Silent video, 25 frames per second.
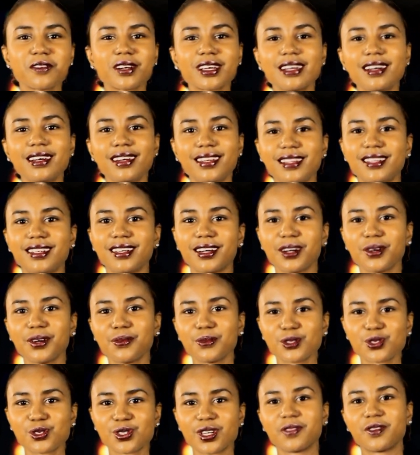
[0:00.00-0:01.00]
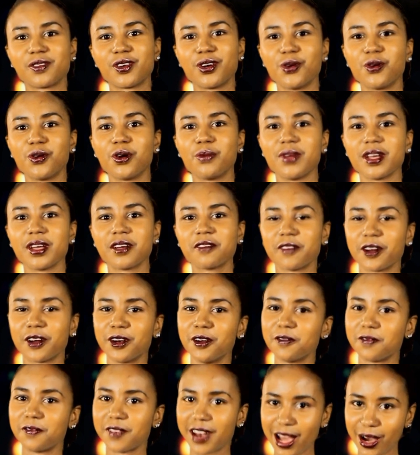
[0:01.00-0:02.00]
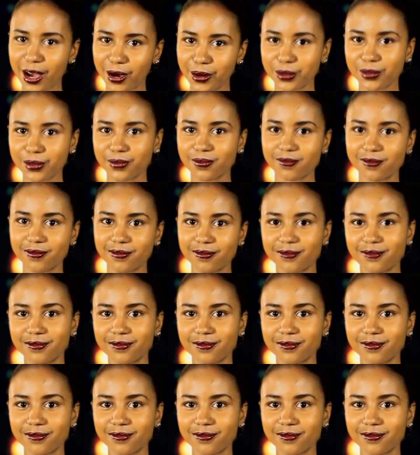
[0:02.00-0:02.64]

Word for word: African leader will Trevor Noah make fun of now?